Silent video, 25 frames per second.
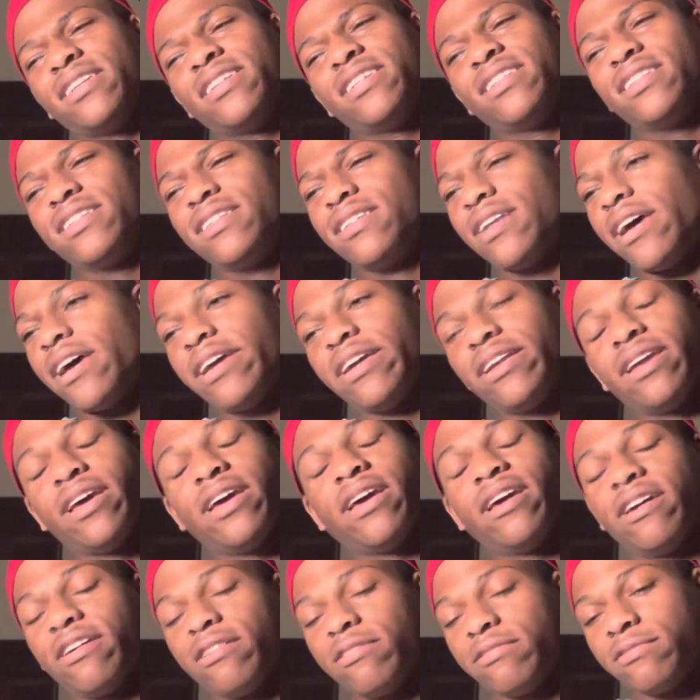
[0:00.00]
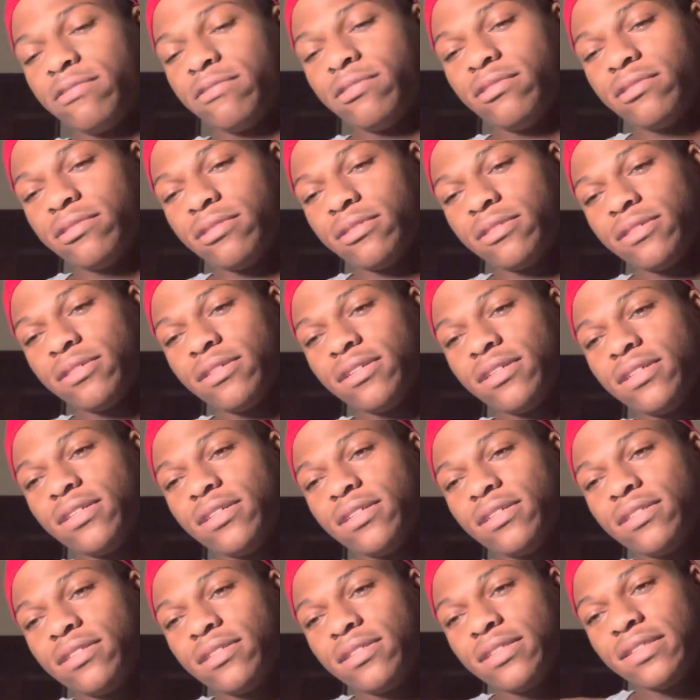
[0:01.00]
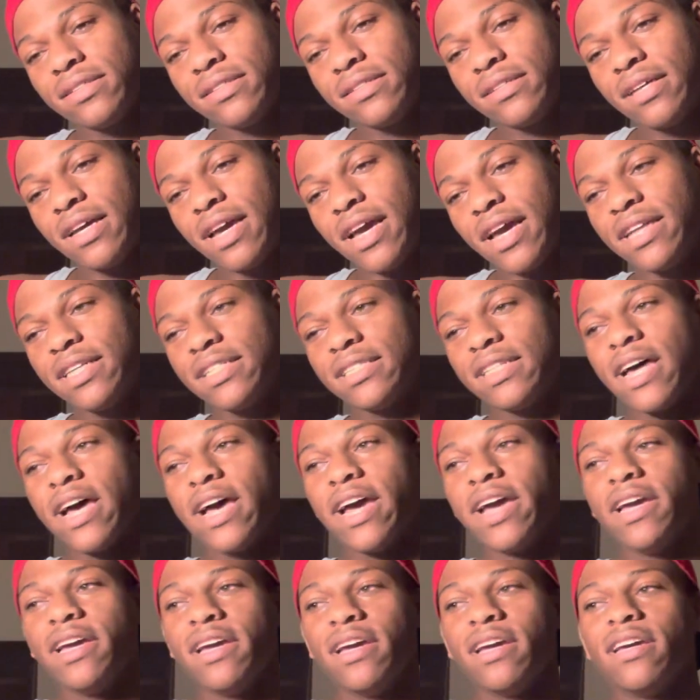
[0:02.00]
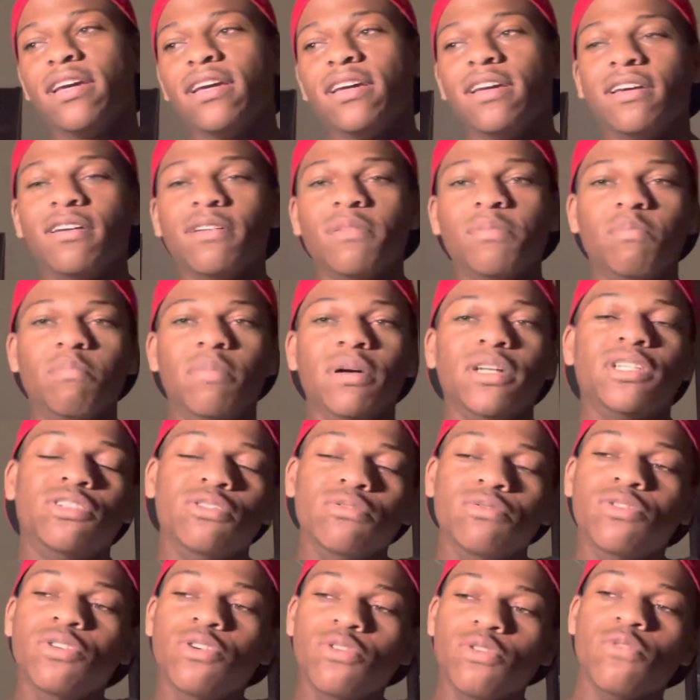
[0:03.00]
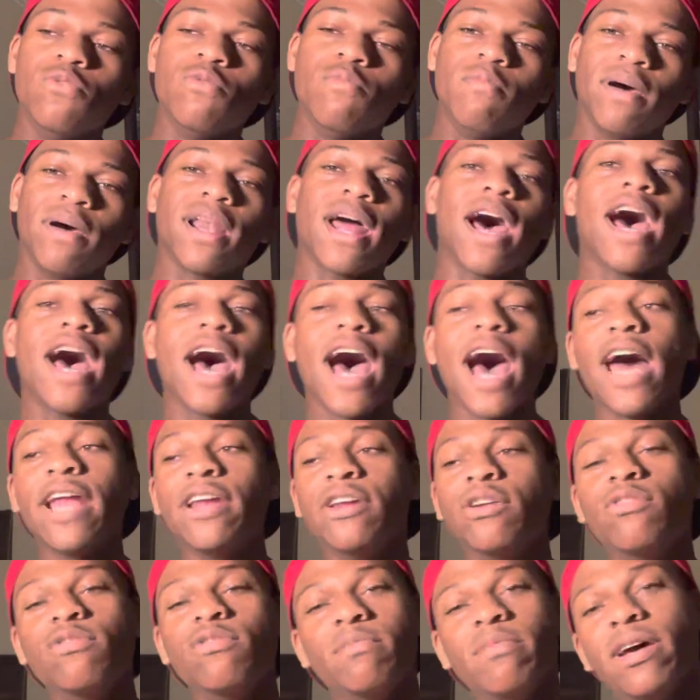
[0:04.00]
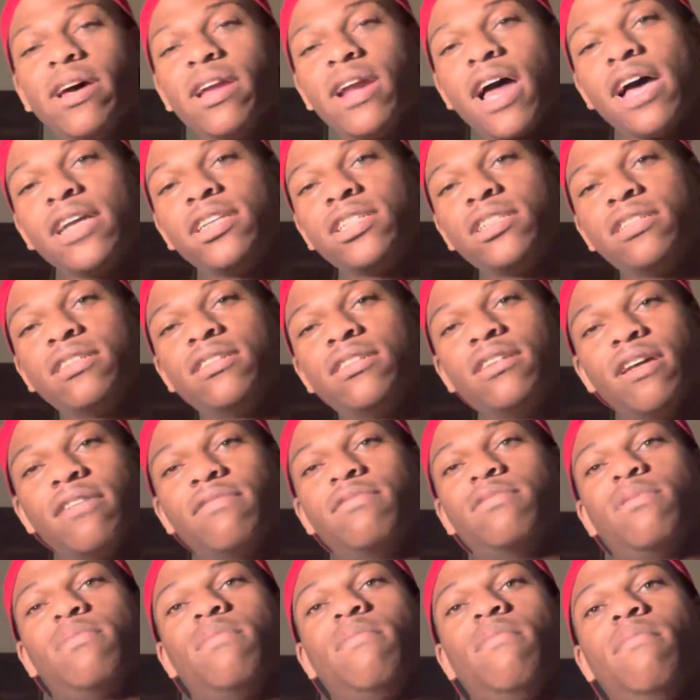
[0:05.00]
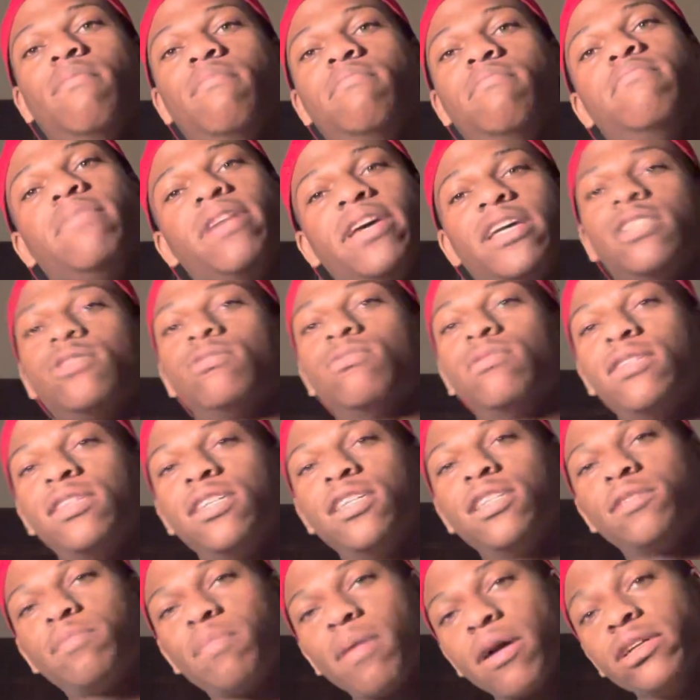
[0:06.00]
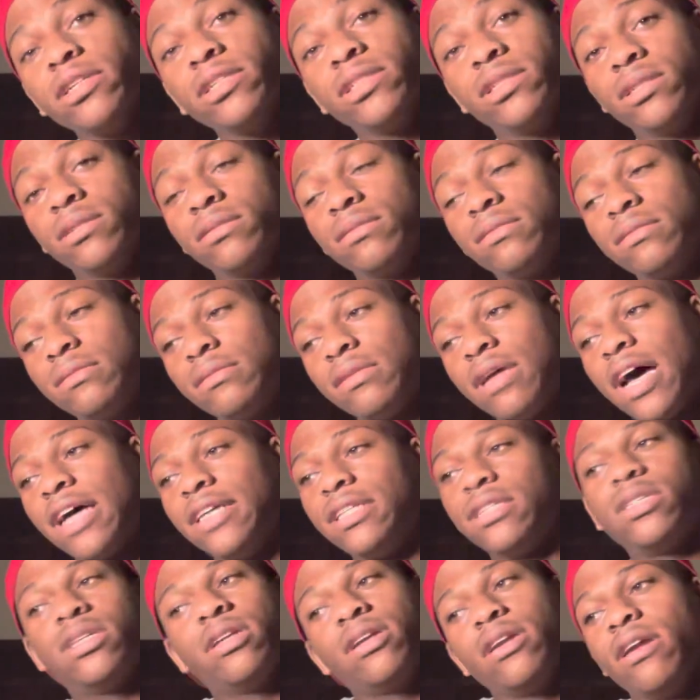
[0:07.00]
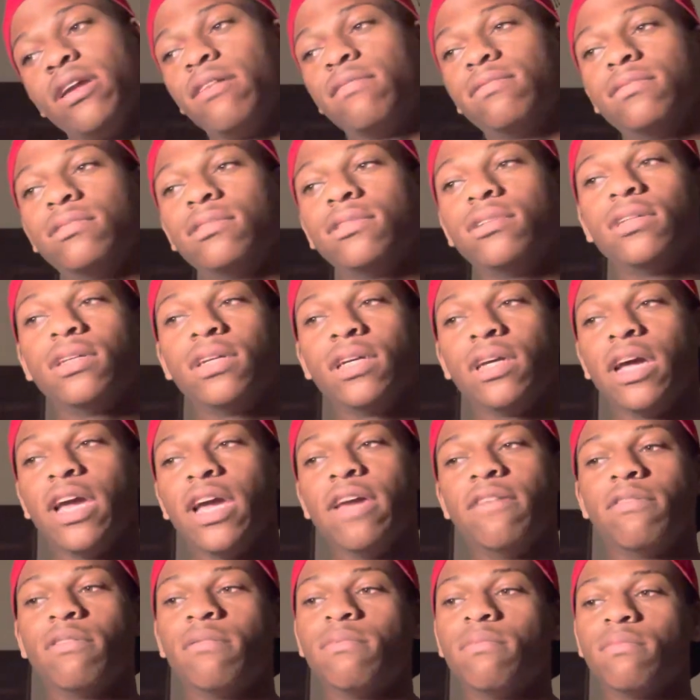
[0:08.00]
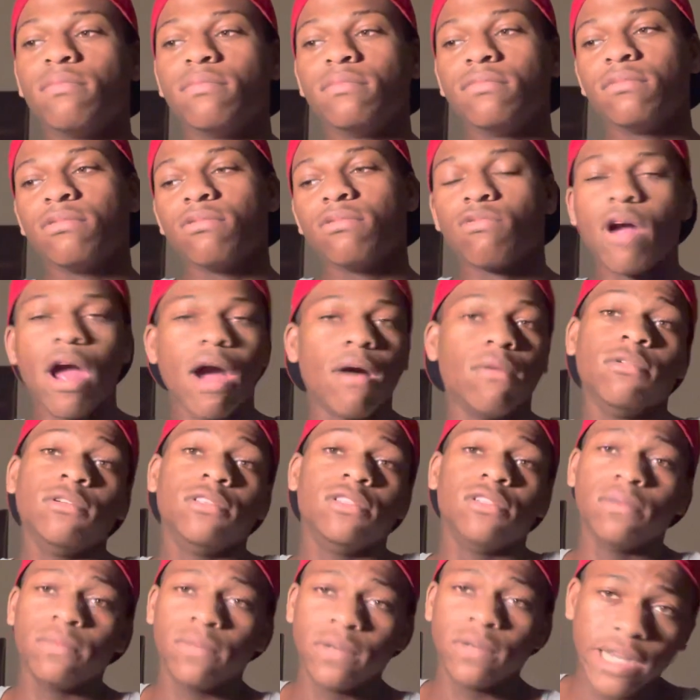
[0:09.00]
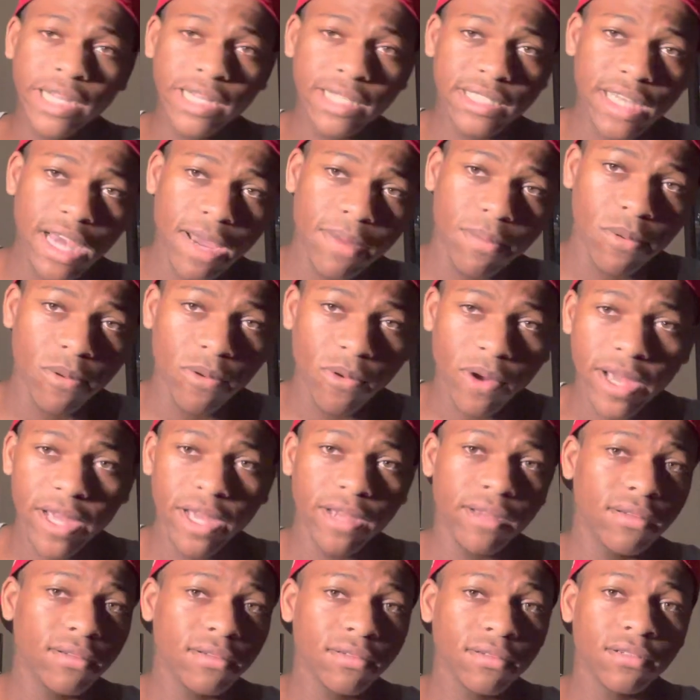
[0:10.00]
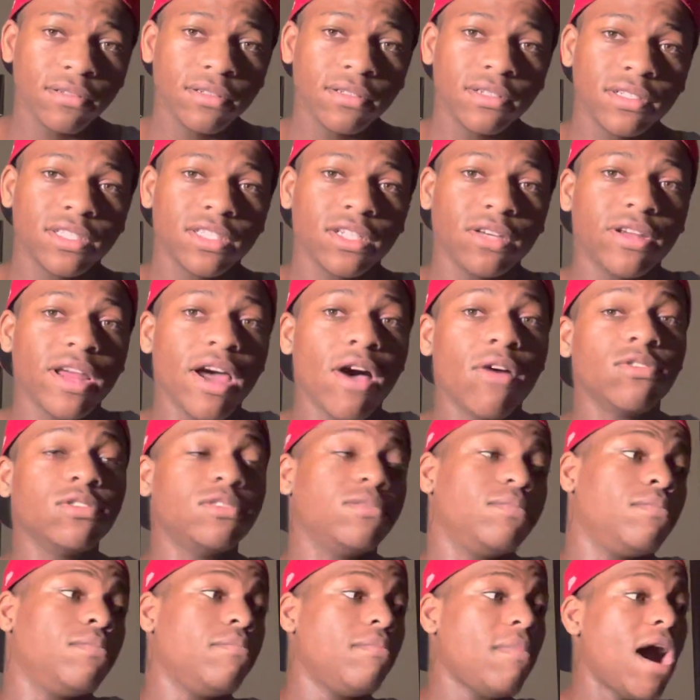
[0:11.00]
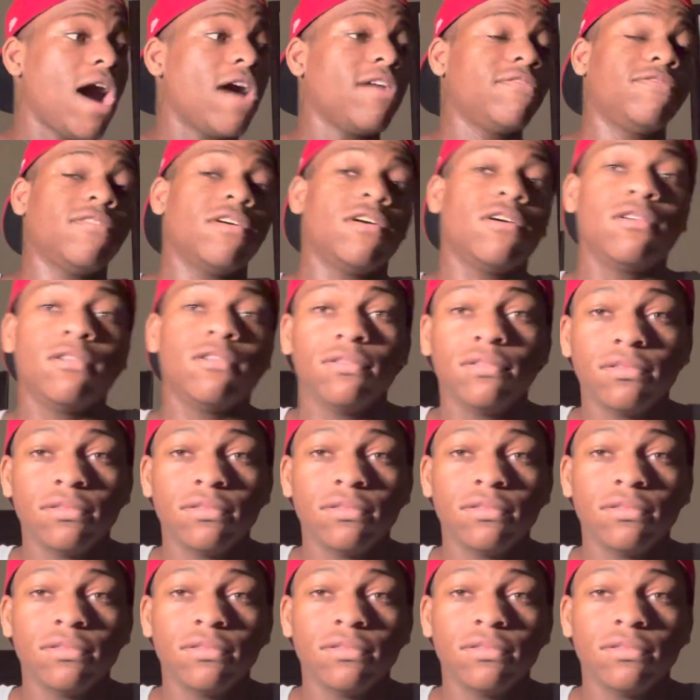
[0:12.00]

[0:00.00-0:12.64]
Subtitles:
It's just like, damn, fool. And it's like, but you knew, but I knew better. I should have never messed with this person. I should have never even route with them in that type of way. So that was my fault.